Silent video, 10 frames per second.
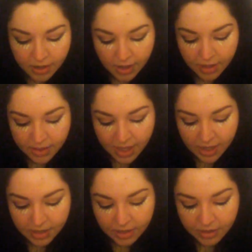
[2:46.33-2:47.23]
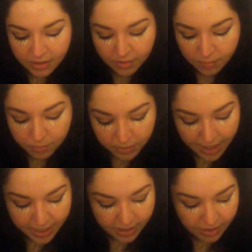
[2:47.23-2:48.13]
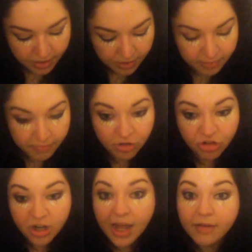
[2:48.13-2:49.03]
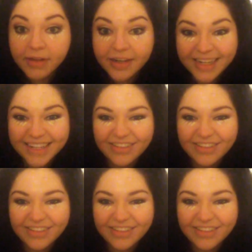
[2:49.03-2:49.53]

and then blend the living shit out of it.